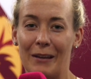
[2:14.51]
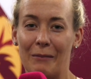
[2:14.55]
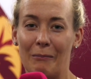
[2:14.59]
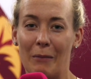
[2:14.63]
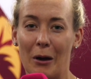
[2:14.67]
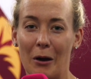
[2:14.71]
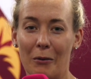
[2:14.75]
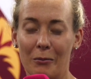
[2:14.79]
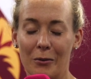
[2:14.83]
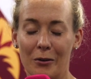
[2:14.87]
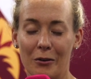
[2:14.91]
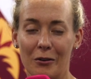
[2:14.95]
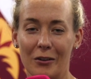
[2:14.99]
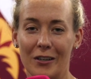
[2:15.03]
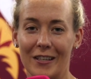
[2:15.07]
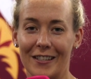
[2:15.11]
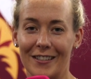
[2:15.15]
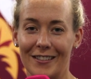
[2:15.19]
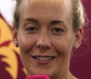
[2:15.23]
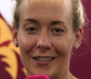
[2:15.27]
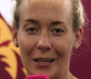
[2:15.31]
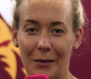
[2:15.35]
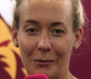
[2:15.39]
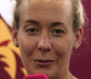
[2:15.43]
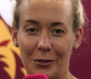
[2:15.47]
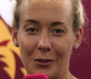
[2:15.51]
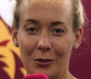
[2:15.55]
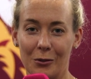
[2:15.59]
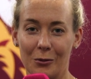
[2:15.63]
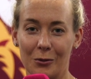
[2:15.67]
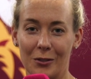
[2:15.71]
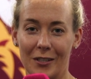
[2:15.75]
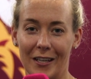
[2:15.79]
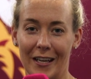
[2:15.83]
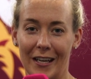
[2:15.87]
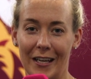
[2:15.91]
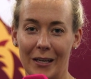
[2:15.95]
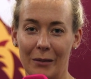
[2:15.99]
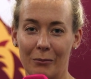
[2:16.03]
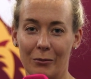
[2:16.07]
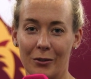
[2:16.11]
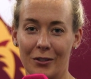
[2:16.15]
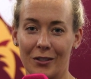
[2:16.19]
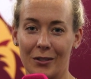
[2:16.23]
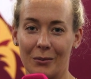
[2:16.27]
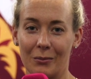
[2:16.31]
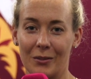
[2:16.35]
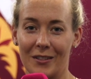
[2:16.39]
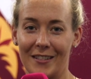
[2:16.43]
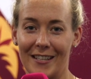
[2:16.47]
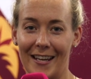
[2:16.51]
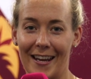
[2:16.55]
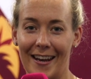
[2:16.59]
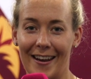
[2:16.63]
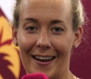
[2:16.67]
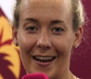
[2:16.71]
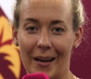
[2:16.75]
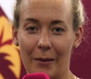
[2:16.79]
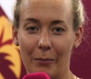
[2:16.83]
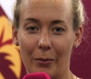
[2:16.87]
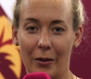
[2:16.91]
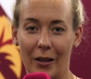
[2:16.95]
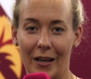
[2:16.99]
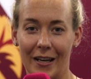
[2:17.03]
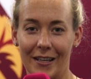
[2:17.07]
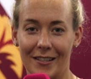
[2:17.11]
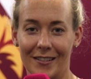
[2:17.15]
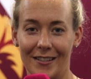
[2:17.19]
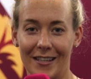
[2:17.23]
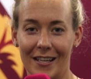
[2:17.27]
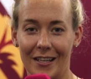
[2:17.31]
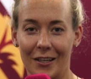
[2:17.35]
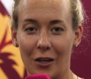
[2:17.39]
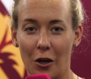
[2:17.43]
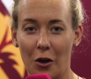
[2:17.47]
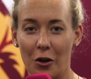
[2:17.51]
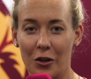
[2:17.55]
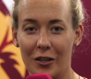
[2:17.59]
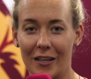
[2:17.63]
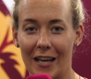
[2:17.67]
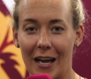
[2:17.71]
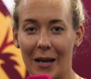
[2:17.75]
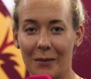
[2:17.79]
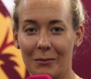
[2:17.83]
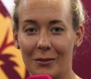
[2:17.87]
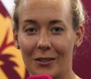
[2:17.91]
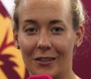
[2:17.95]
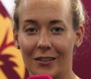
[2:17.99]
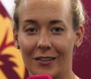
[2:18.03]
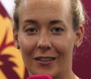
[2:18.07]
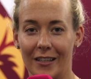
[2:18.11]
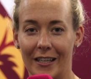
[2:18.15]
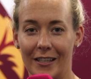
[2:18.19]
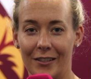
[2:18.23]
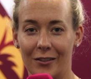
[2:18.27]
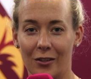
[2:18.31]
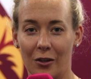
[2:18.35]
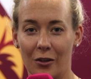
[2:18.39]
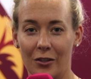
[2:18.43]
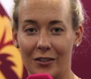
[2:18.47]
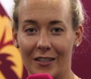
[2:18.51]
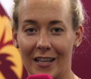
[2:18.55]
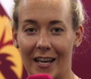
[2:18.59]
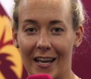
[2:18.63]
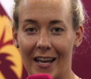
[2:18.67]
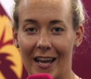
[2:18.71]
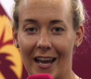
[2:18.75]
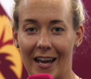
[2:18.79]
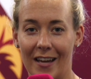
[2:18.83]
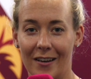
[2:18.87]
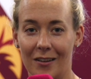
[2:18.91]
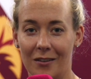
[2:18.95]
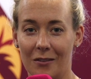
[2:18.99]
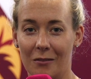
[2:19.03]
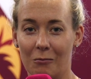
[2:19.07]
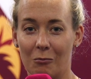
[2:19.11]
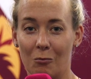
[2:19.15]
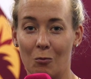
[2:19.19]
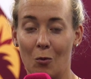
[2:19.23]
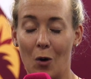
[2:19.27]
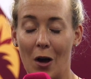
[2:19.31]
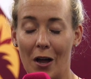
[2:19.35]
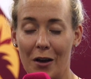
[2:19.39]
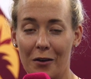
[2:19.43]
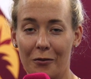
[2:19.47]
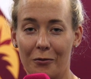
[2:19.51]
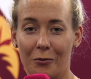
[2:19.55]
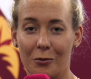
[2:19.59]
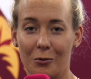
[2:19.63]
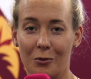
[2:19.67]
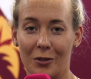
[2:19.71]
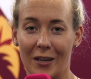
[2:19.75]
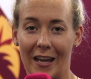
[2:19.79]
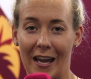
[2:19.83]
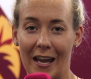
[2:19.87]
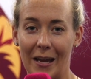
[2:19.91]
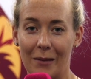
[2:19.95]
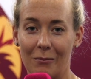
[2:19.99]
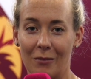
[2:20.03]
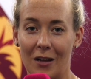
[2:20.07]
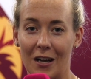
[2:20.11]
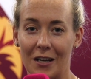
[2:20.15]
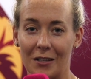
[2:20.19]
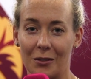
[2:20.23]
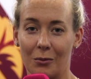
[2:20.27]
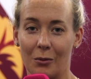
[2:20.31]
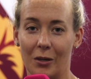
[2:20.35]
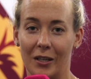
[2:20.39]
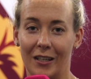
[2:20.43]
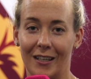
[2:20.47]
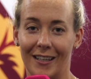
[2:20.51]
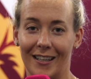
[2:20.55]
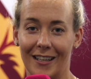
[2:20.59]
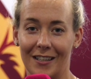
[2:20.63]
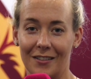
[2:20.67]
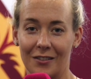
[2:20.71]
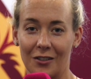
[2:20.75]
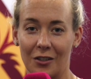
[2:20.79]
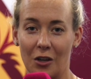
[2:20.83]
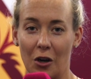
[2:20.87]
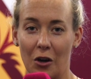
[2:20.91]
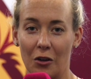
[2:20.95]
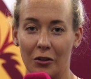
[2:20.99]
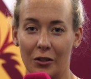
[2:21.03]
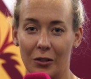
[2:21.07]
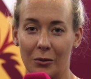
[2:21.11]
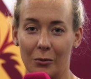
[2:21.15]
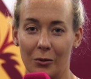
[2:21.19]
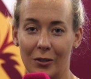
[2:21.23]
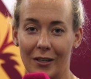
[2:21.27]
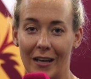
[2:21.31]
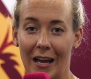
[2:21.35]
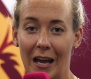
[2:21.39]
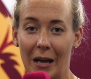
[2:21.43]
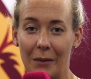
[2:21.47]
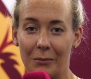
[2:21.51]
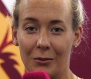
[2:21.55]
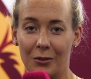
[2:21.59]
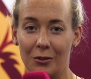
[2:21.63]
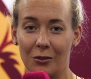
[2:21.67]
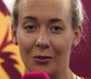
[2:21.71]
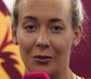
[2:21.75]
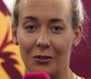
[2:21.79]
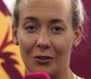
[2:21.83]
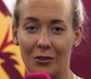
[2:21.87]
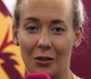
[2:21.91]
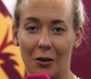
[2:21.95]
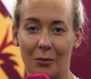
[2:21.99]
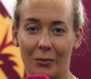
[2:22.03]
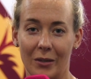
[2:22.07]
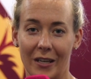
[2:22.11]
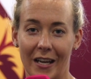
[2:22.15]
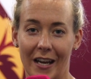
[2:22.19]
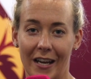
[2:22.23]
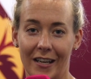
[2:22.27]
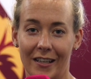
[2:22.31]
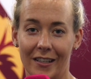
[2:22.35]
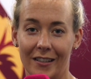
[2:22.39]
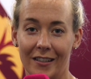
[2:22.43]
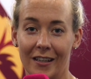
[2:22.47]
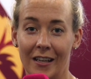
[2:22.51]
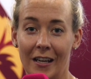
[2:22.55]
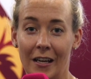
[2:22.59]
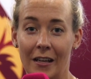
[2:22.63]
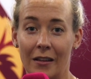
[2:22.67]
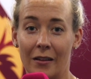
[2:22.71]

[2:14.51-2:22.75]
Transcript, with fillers: Melbourne are an exceptional team with some standout players. Their co-captain Elise O'Dea had a wonderful game last week against Collingwood and absolutely dominated.